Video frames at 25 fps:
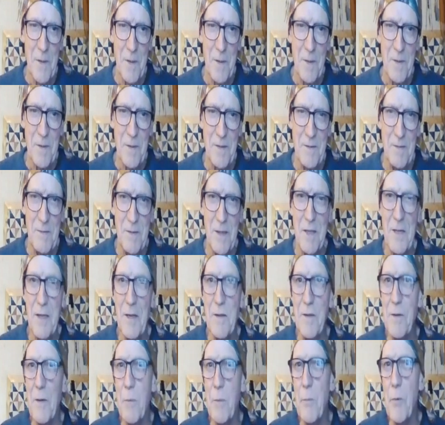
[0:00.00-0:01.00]
Didn't
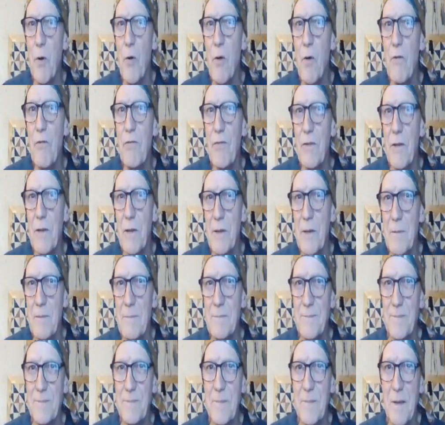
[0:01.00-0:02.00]
approve
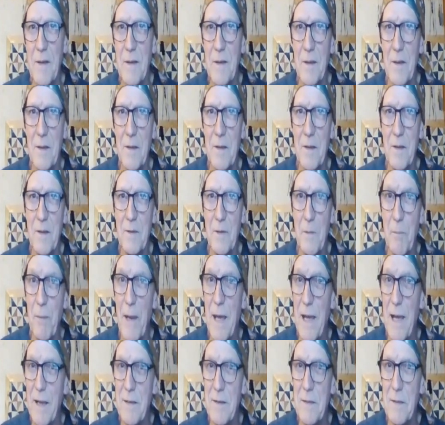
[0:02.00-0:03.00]
the pact.